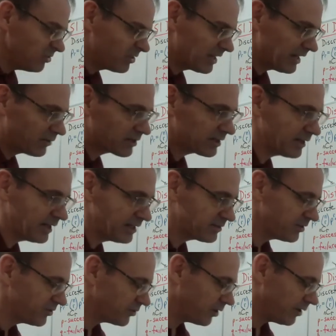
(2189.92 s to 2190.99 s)
calculate
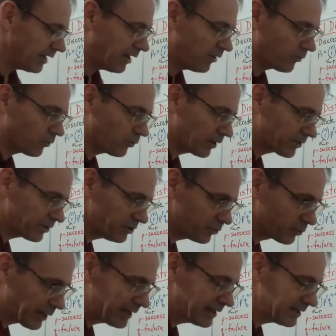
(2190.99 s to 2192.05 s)
this all out, whether you
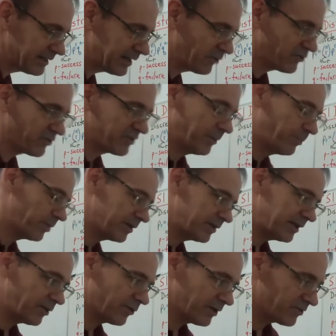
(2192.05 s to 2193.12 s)
write it down
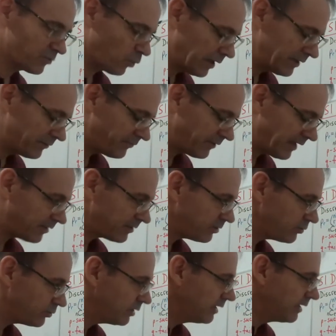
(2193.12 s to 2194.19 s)
separately or as one
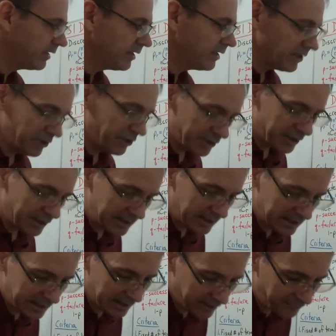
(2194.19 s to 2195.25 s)
value, you're going to
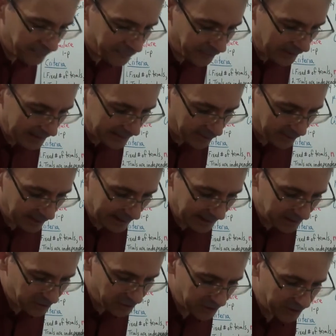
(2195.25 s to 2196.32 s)
get a final
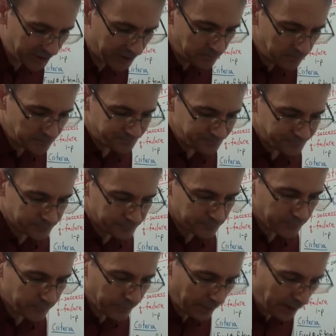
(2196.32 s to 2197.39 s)
answer
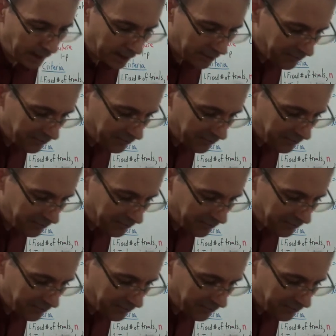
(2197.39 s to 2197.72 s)
of